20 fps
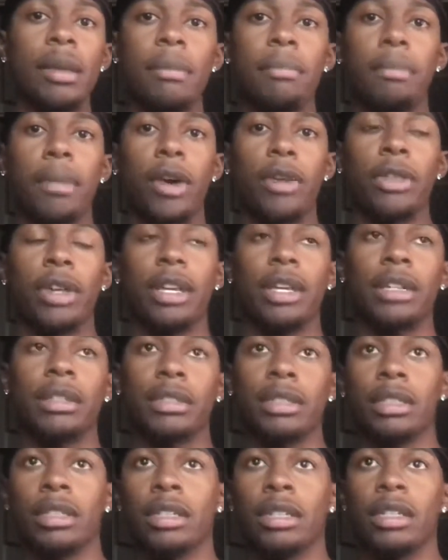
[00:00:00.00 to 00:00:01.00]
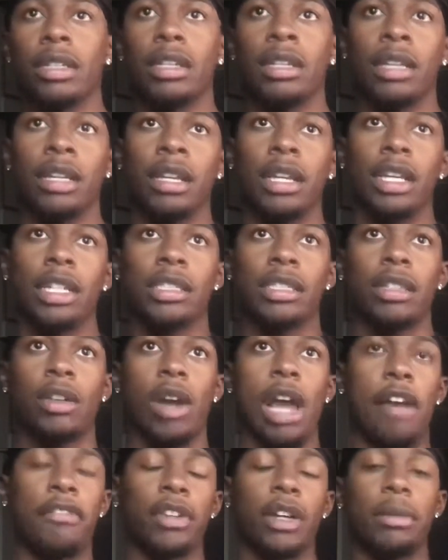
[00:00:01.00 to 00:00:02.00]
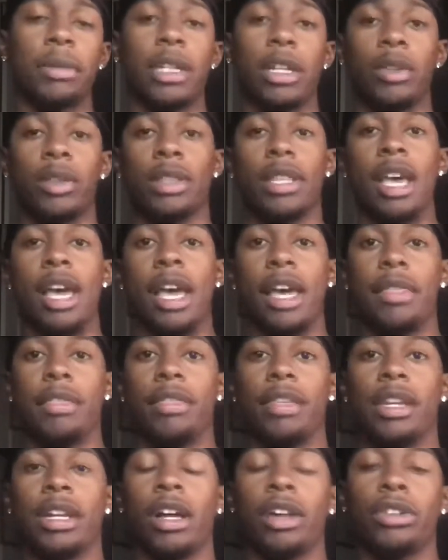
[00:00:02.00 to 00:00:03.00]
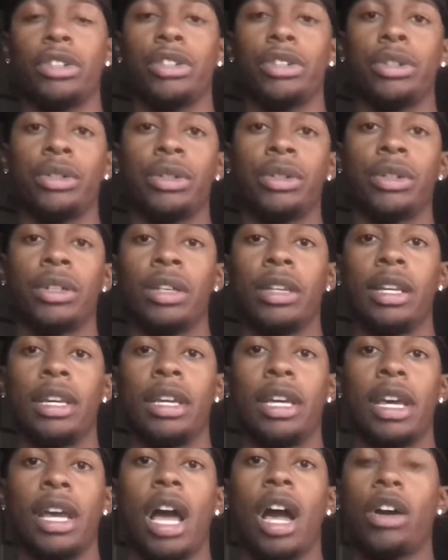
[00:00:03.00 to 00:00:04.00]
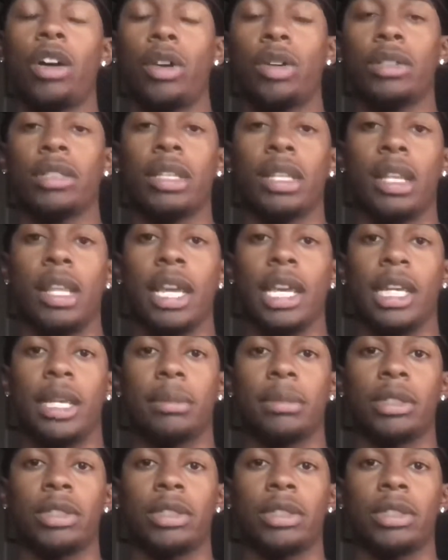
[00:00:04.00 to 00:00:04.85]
Both hands. And so after I'm done with that, then I'll do, I'll go into layups.